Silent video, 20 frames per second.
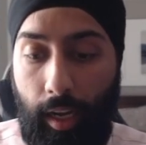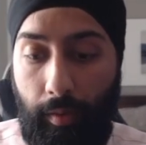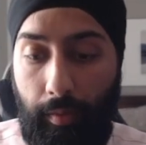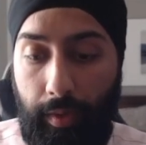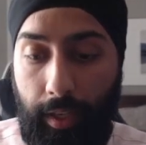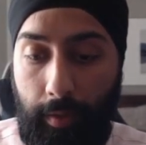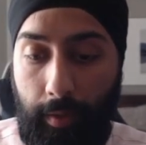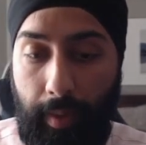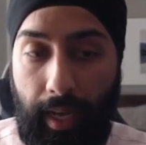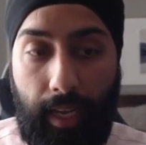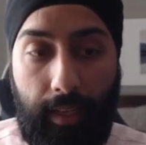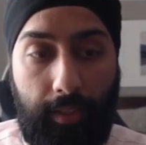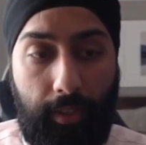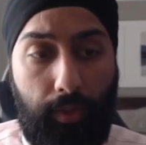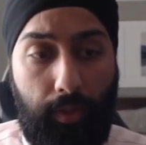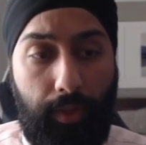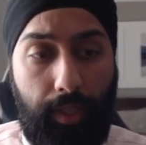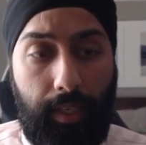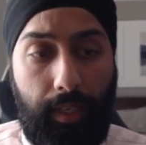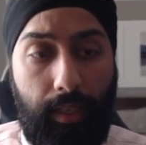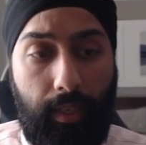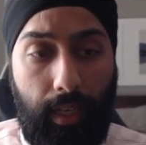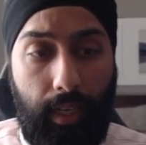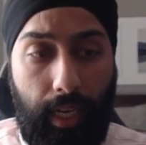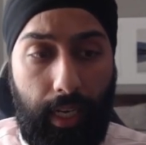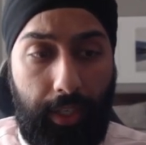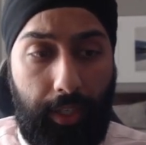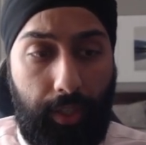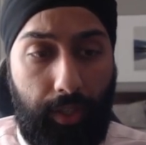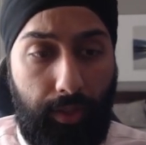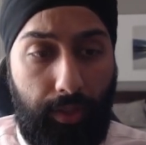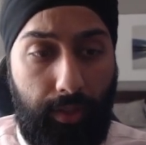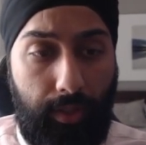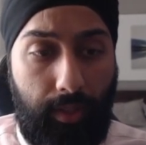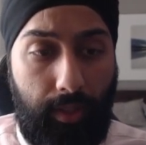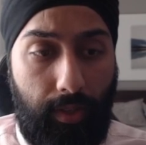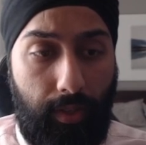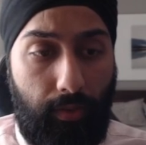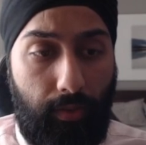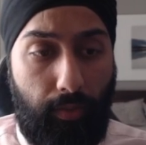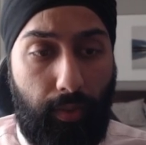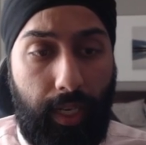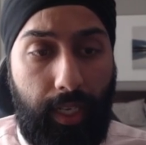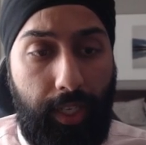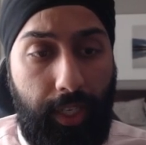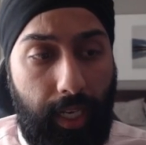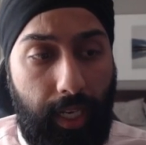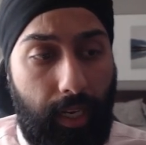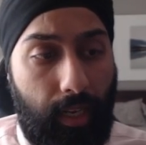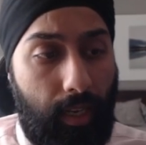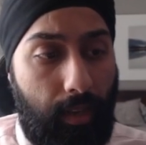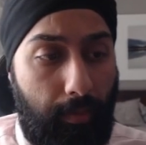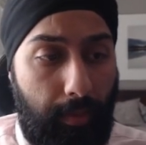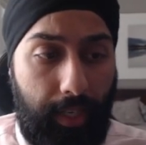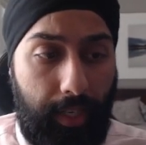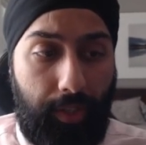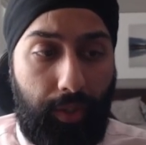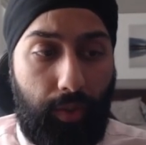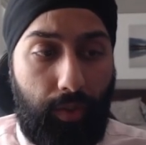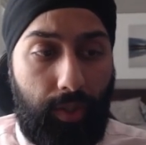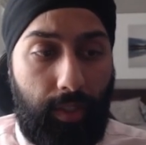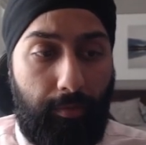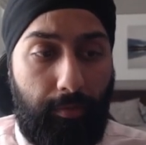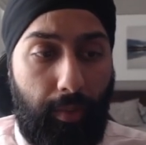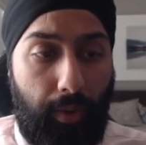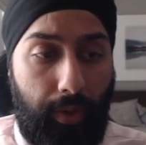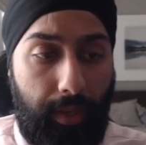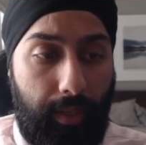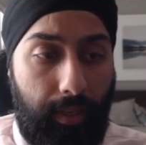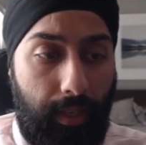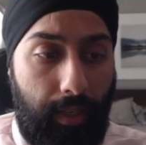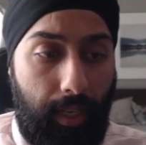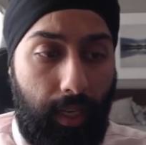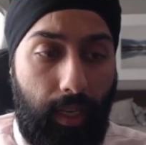This past school year, I chose Wenjack by Joseph Boyden.